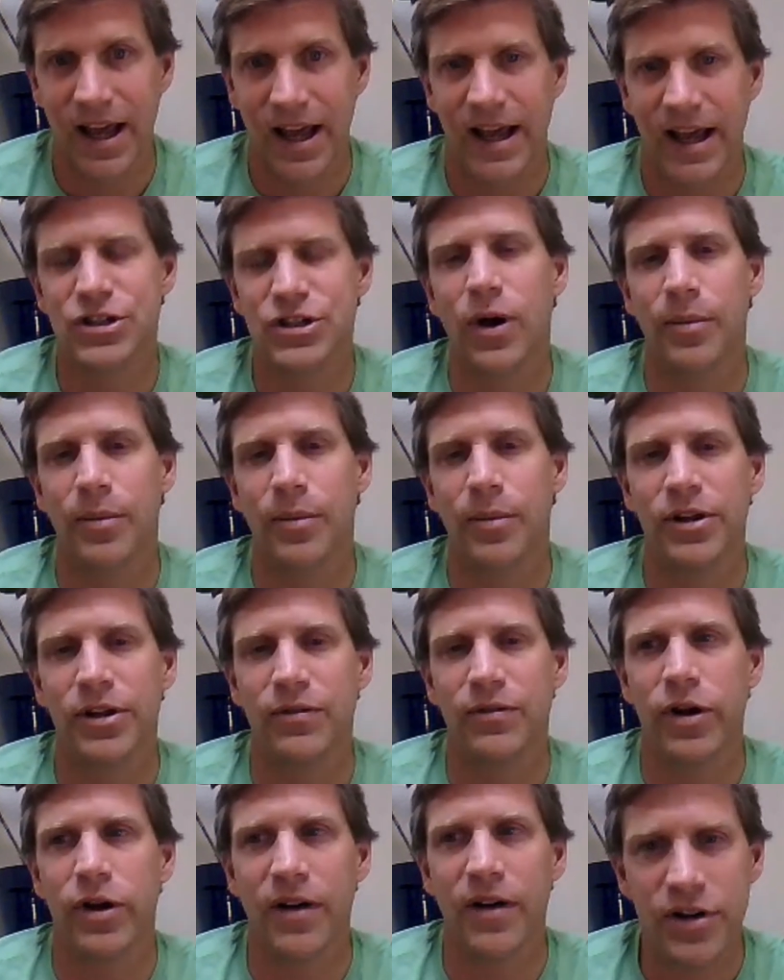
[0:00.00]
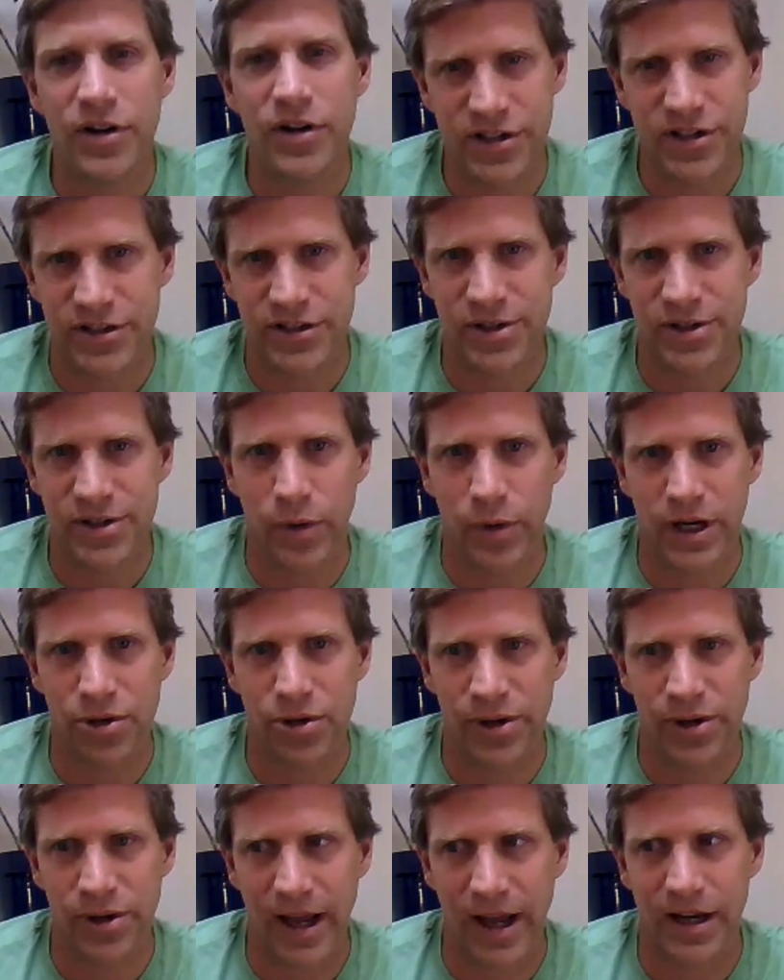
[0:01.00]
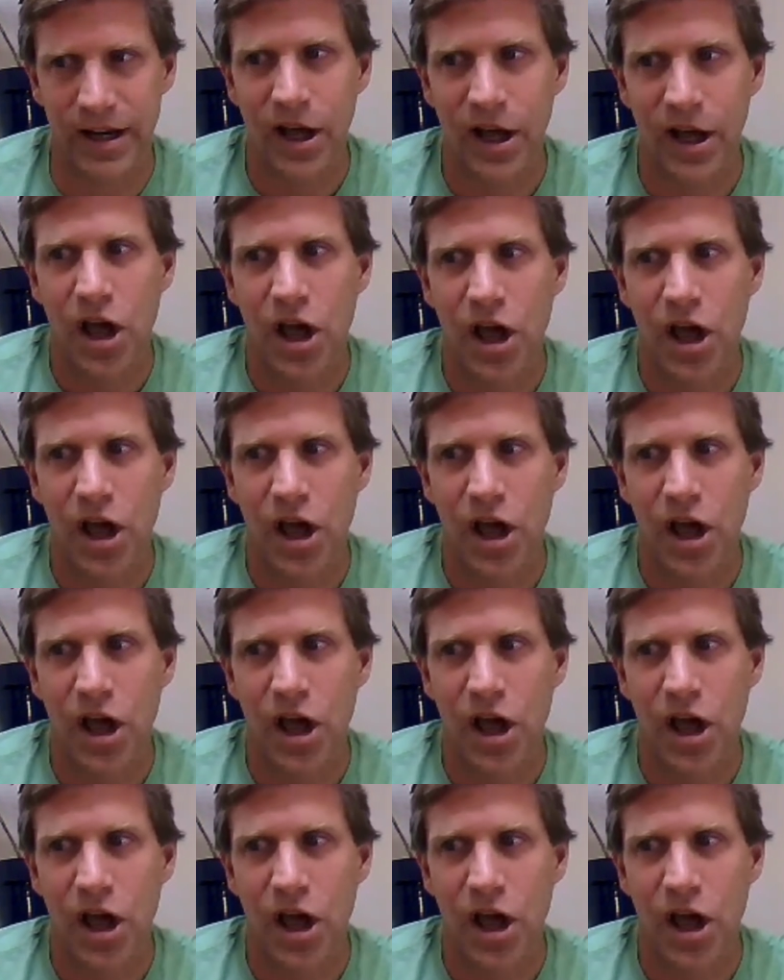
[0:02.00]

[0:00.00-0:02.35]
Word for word: And so I believe whatever system we create,